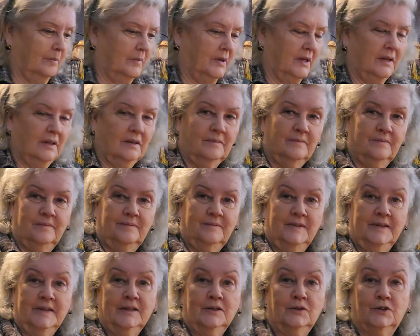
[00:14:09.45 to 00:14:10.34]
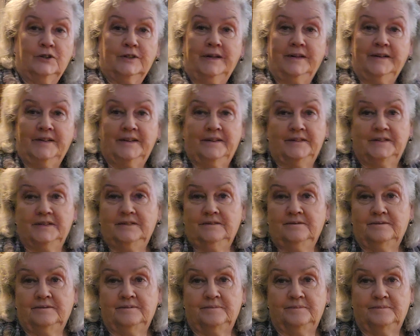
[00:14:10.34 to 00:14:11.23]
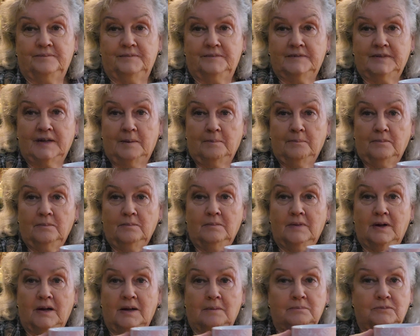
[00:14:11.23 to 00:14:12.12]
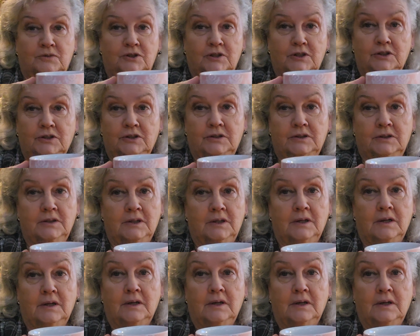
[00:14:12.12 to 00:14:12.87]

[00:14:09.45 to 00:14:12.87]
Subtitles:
But I ain't gonna say nothing. I'm just